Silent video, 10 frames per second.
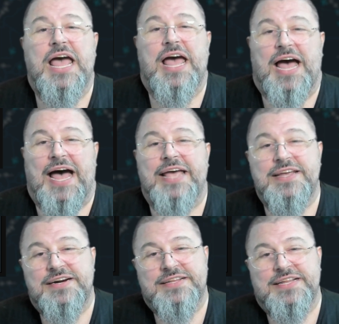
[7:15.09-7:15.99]

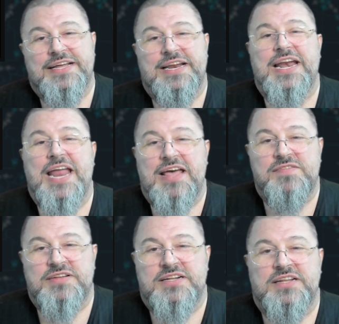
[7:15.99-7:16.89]
higher the
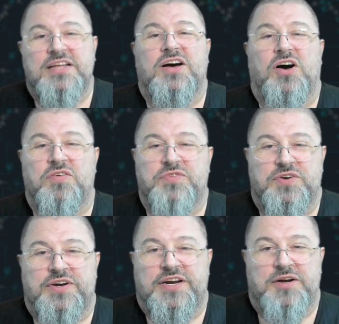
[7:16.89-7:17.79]
level of your
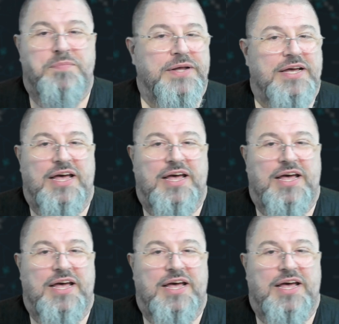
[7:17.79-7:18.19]
airplane,